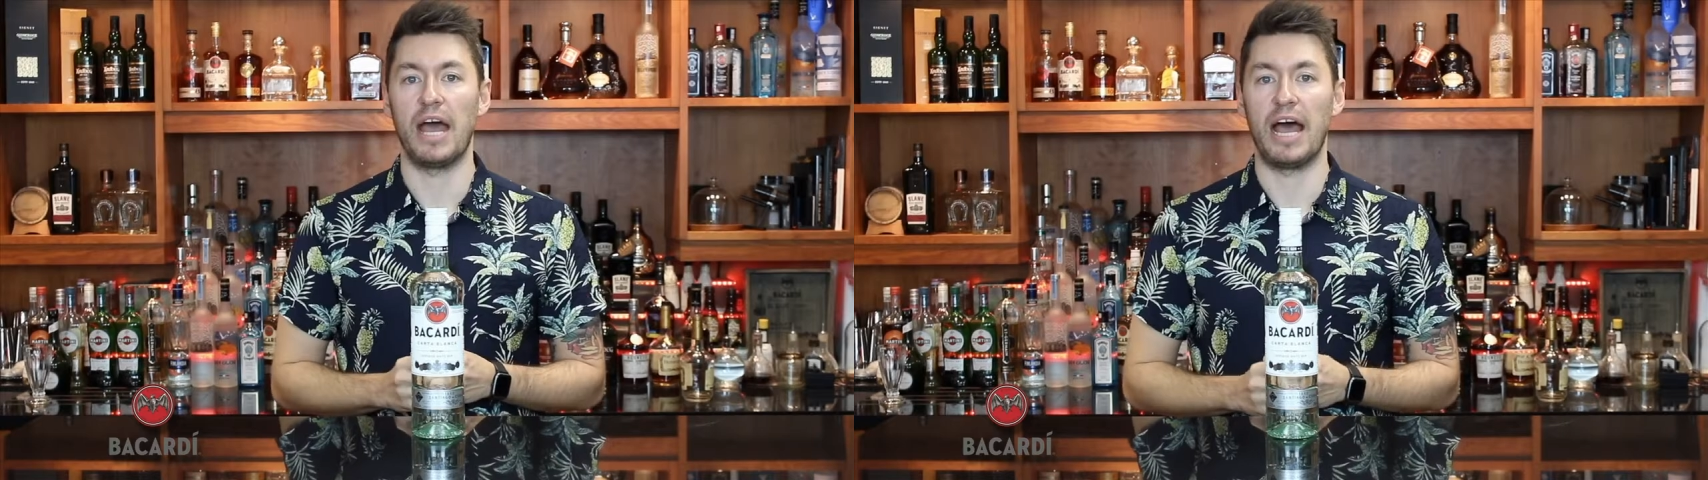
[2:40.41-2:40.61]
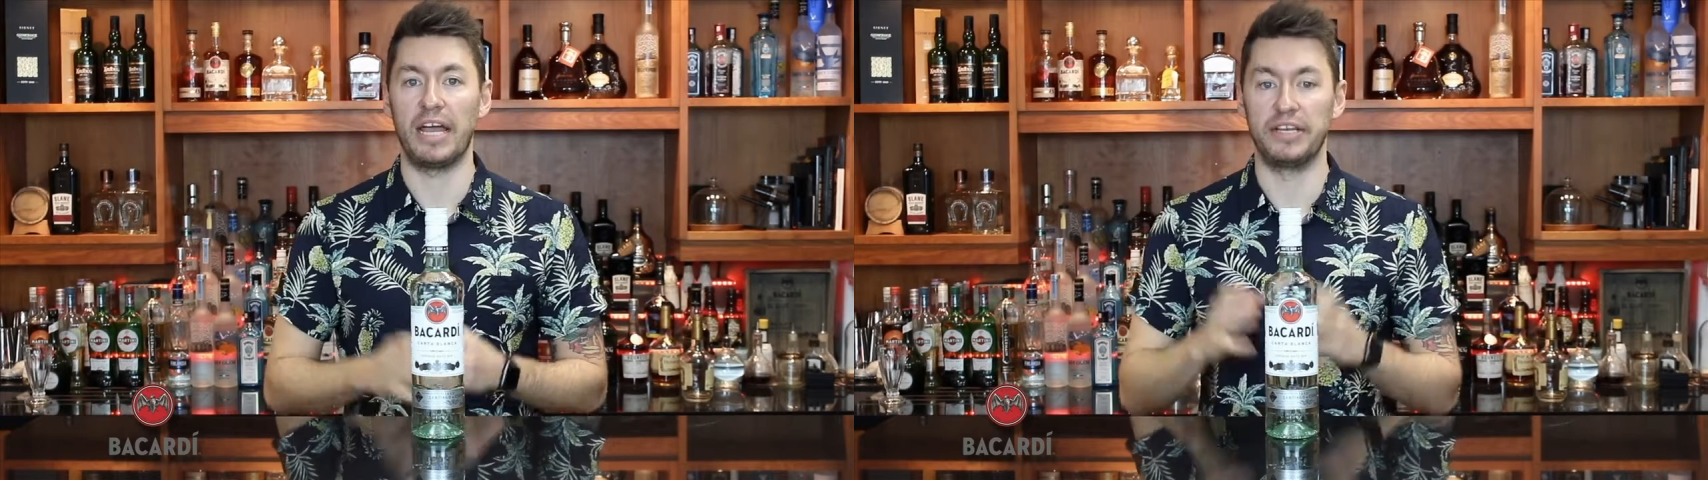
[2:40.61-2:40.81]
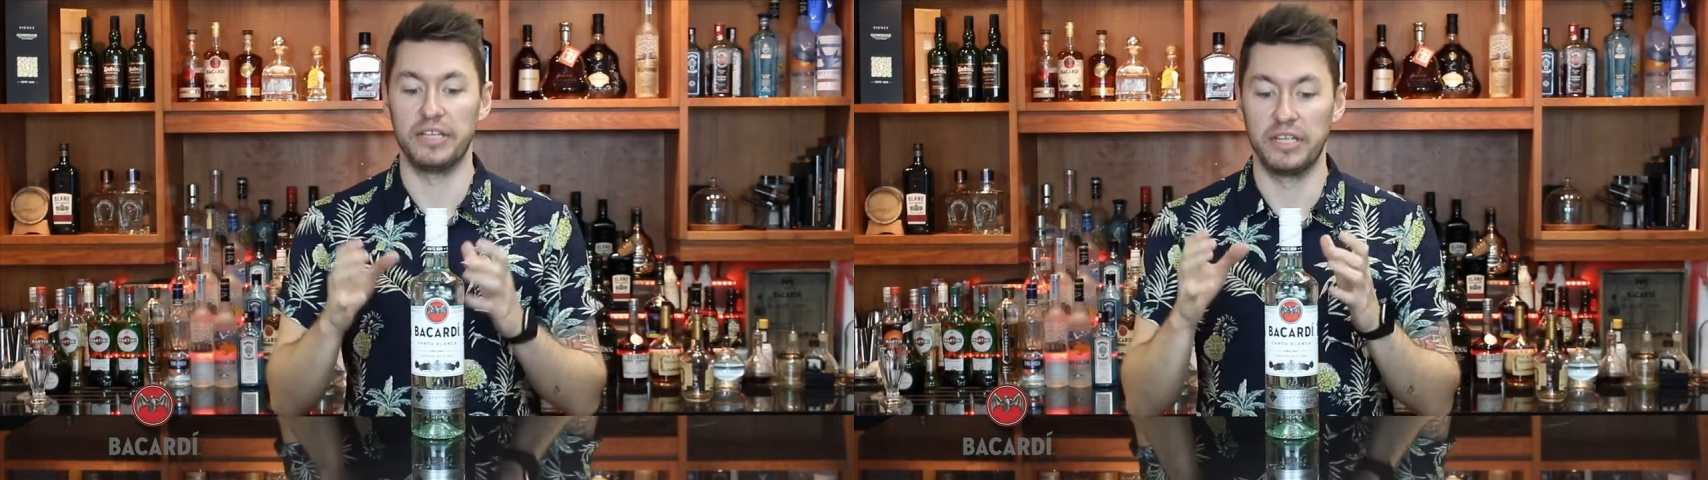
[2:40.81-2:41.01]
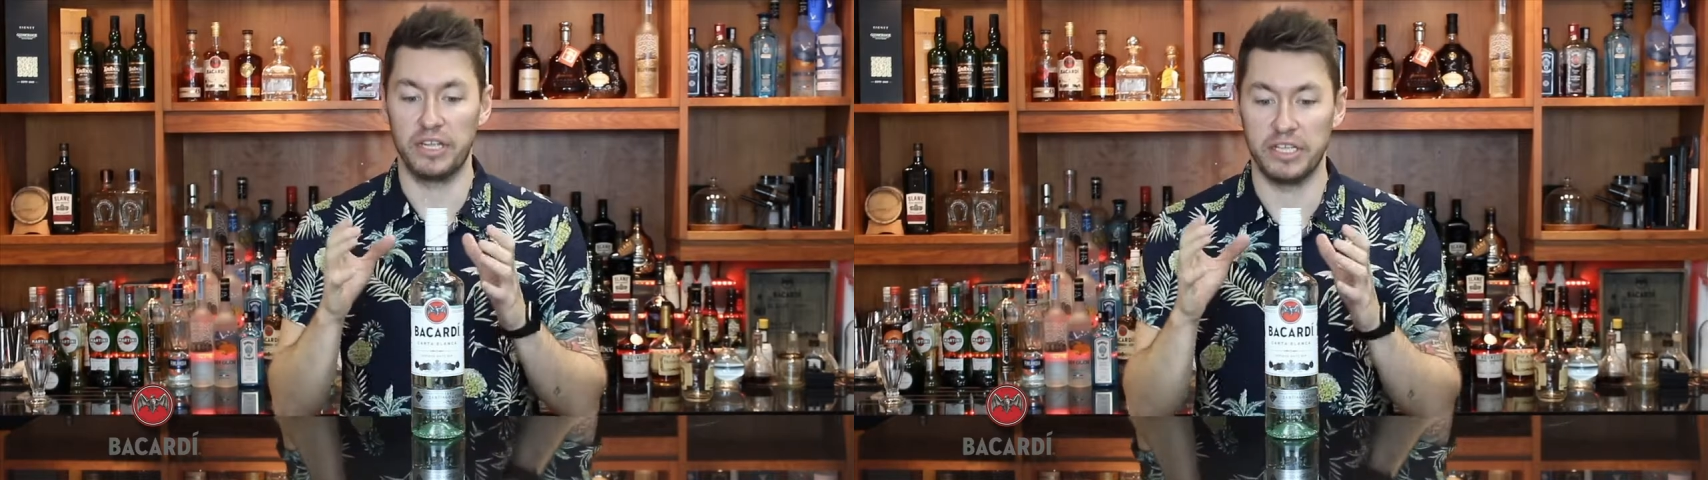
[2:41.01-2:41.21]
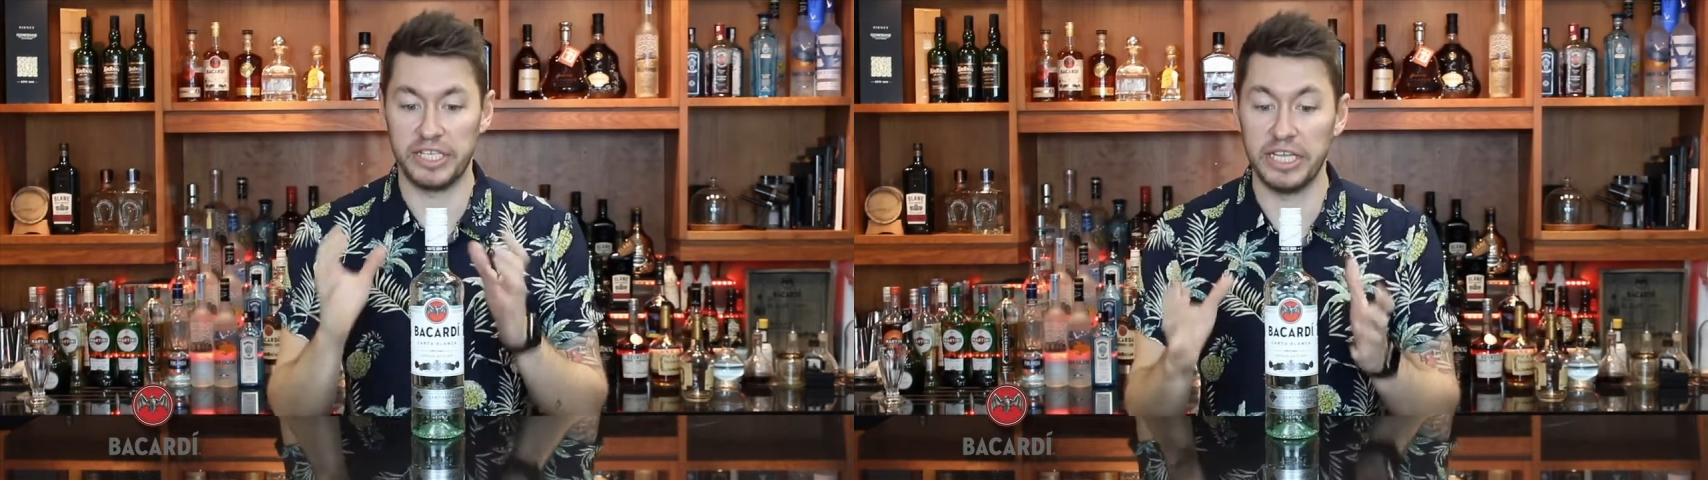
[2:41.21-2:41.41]
And
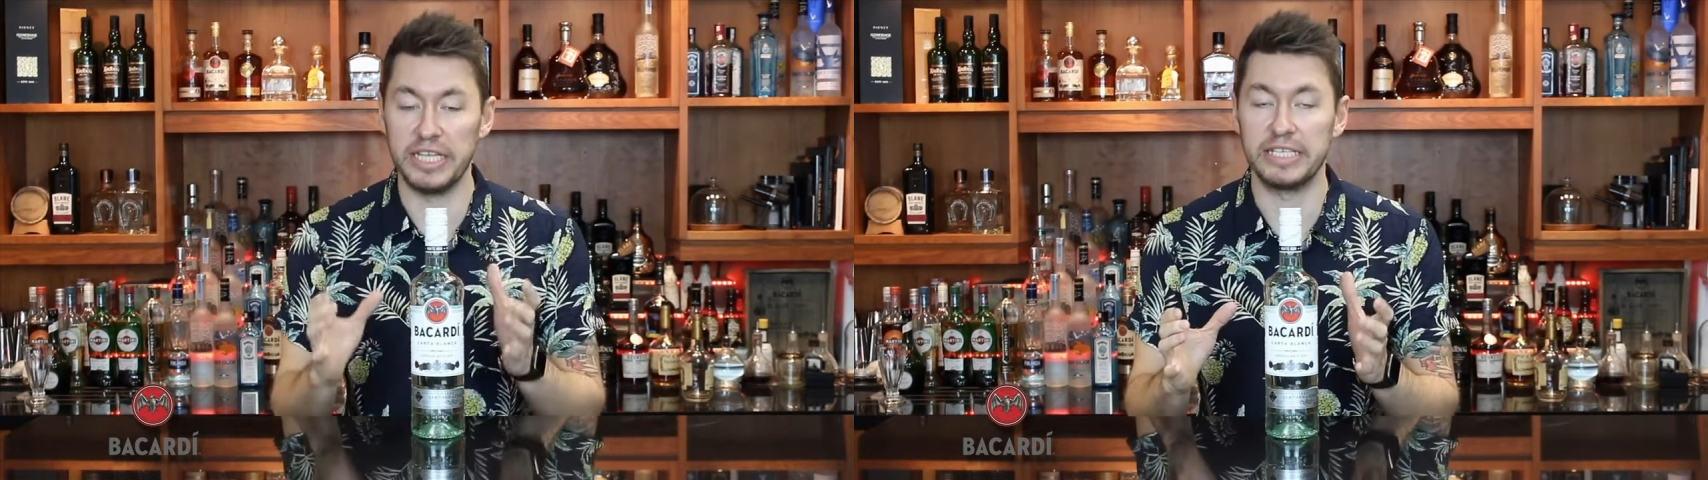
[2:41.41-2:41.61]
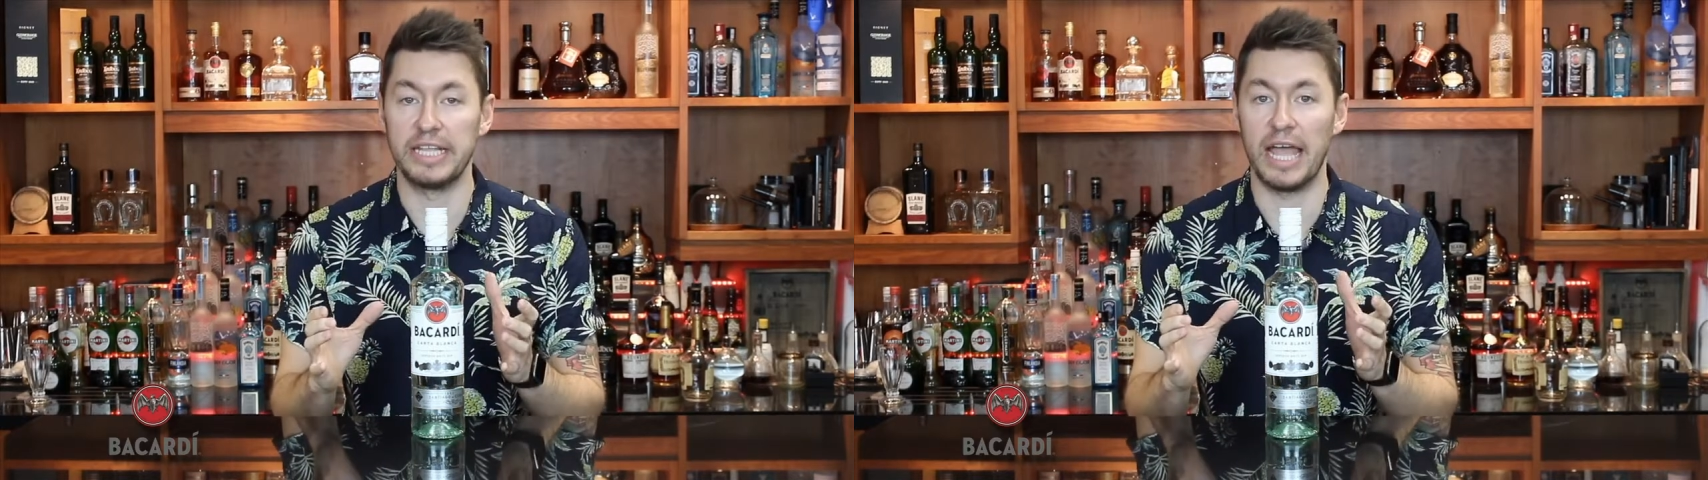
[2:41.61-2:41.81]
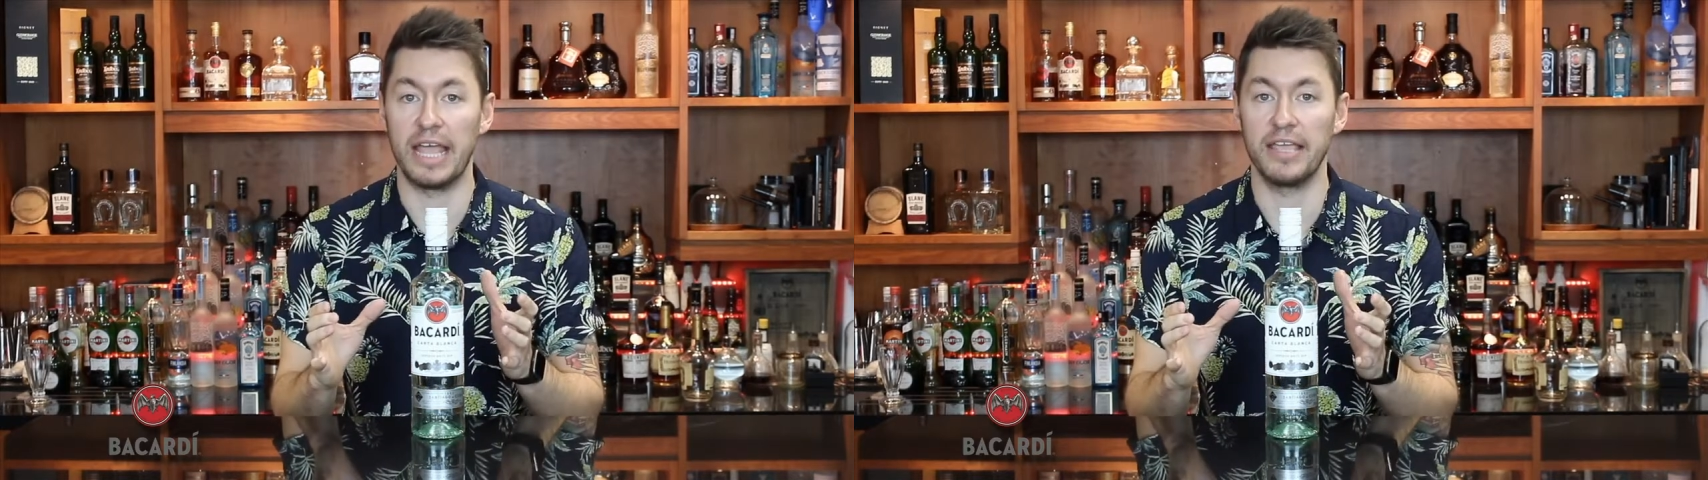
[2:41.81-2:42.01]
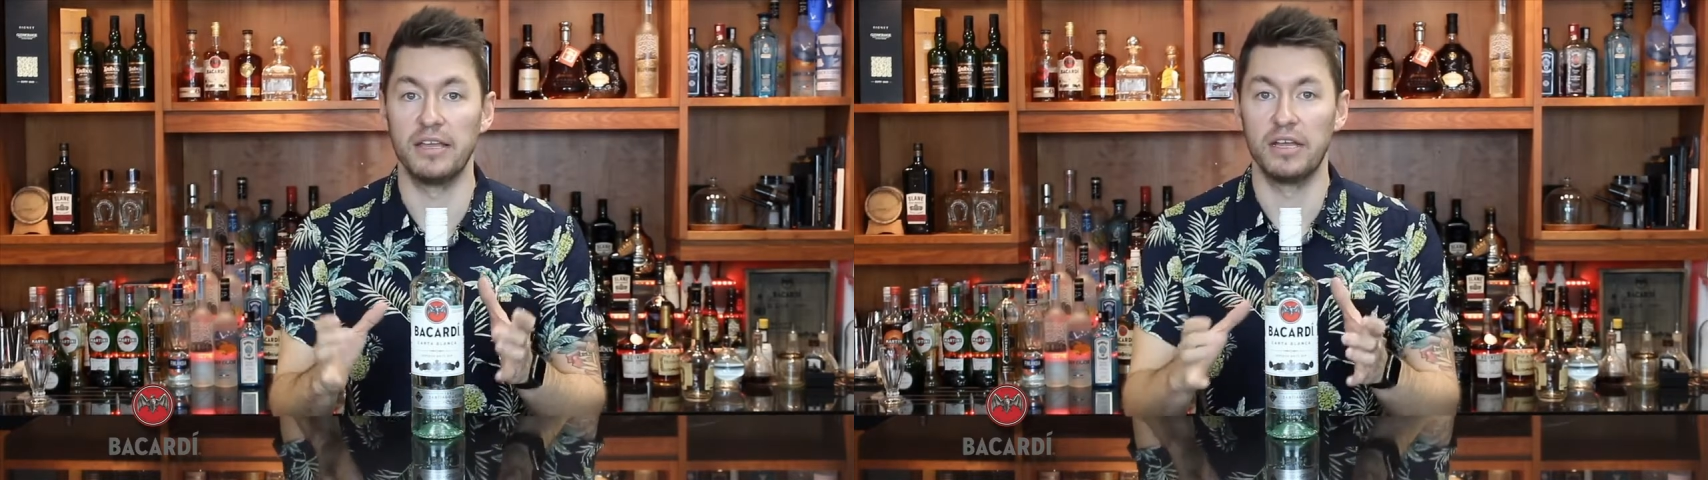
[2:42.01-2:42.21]
to this day,